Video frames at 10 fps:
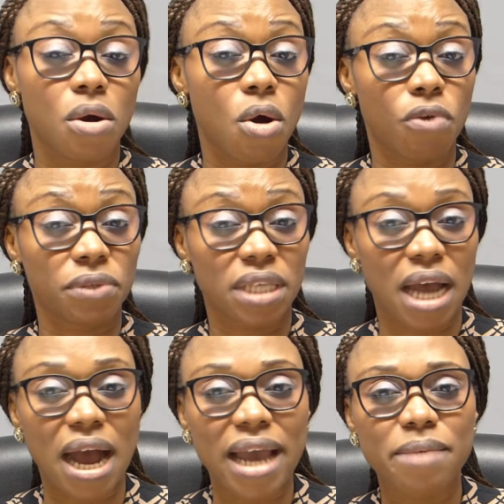of
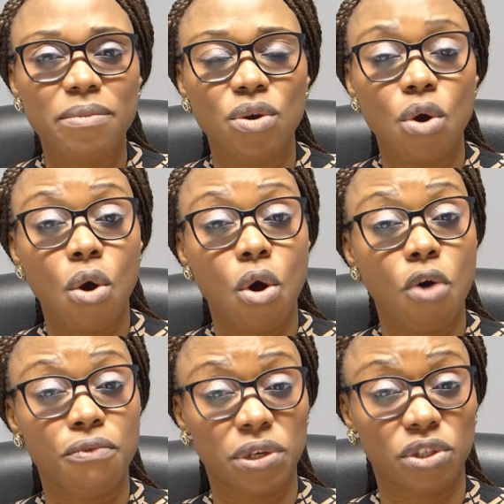time,
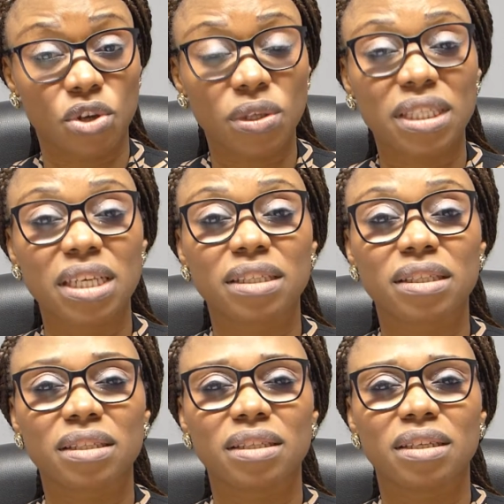of
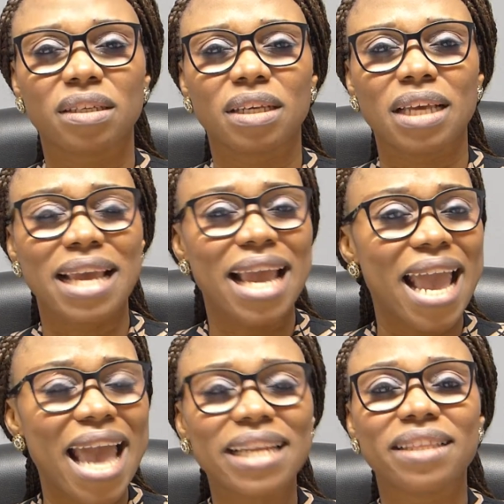resources,
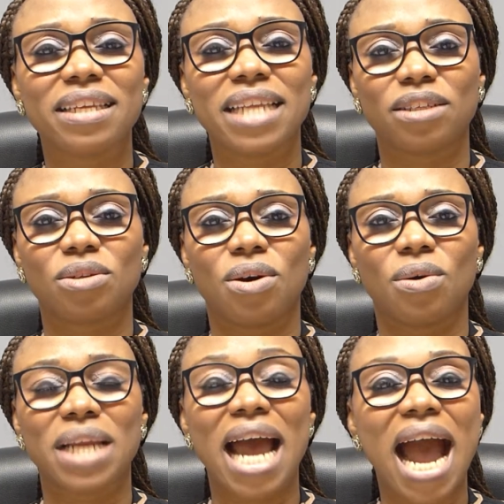anything at
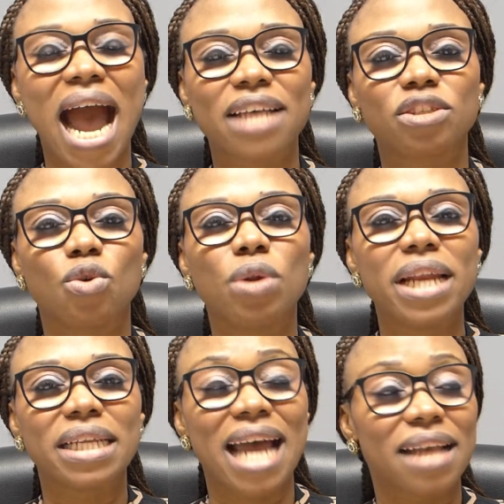all
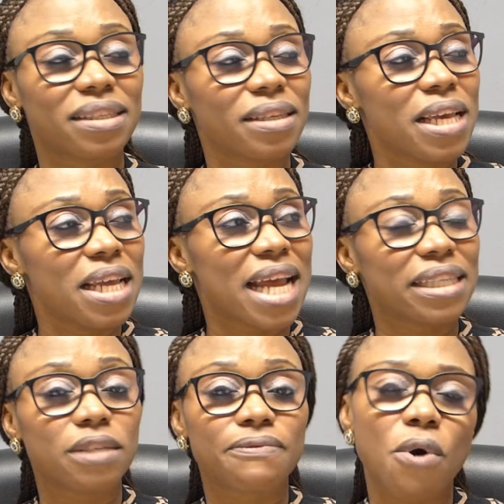that
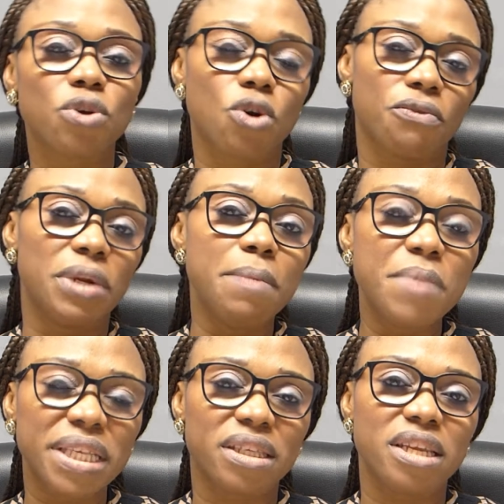is fond of
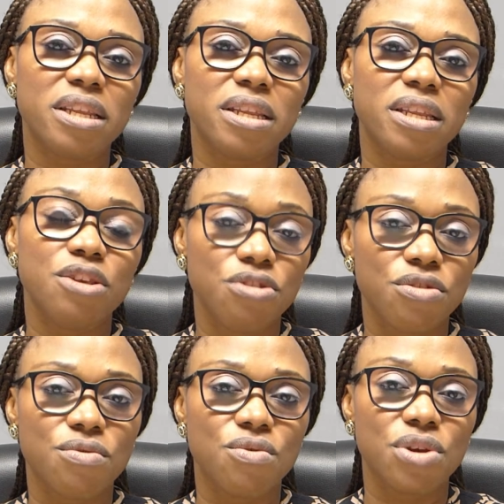limiting
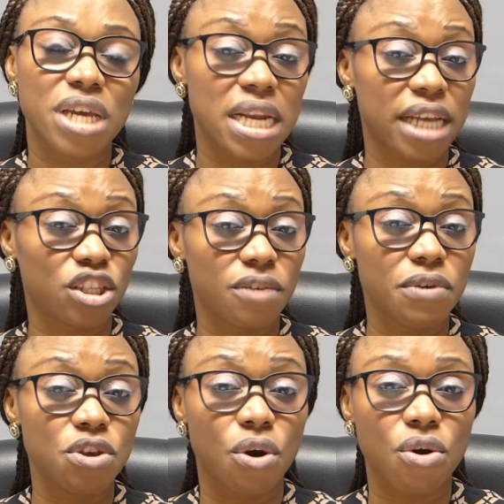you in
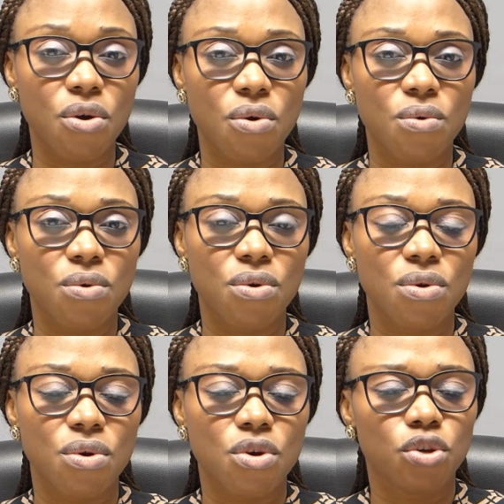achieving your goal,
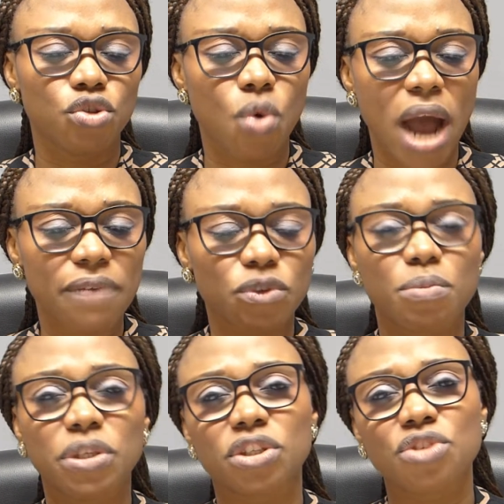you have to
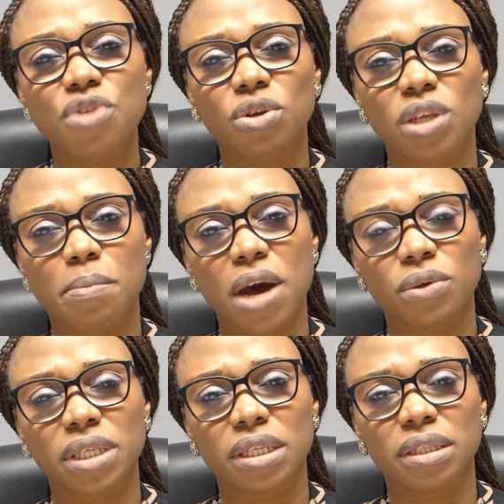be serious
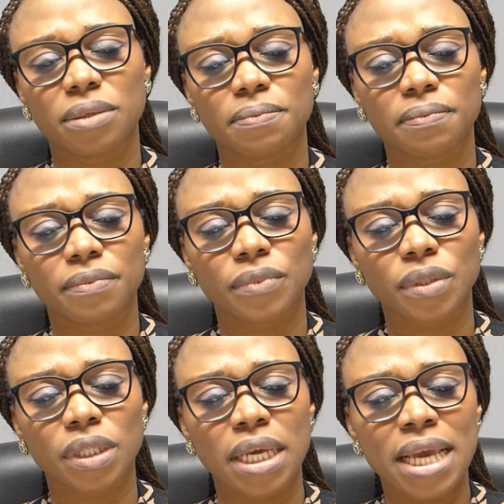about it.
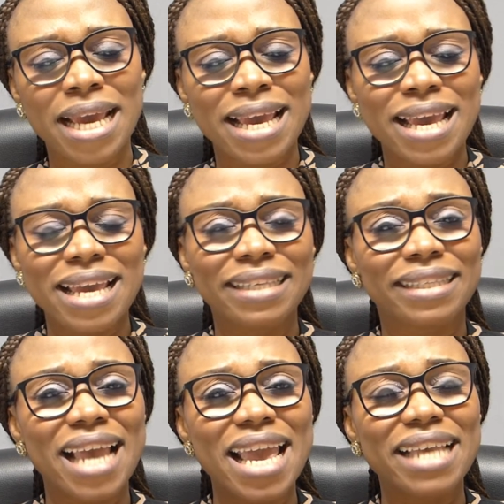Is
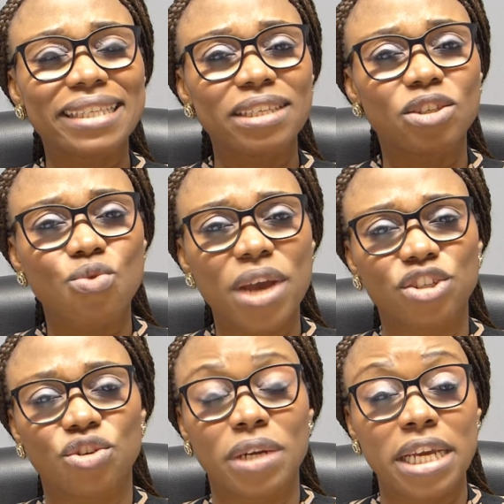there a
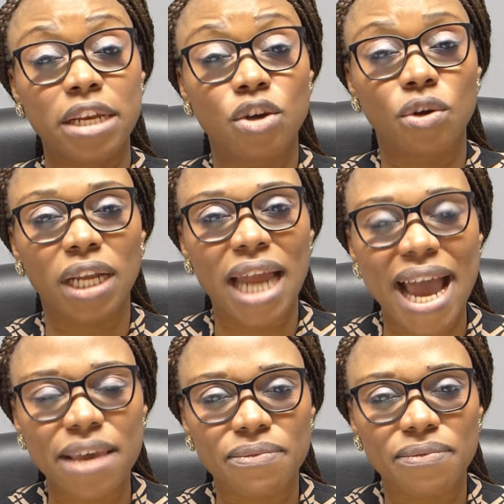situation in your
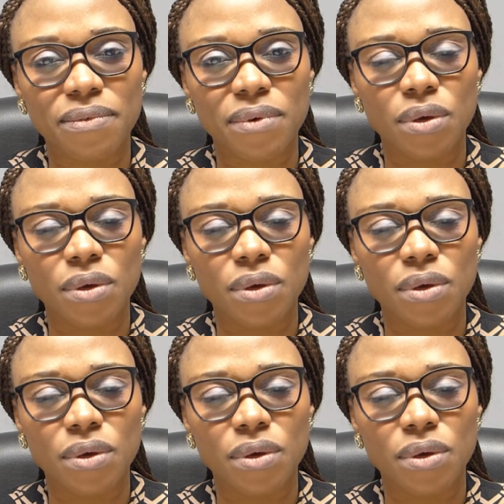life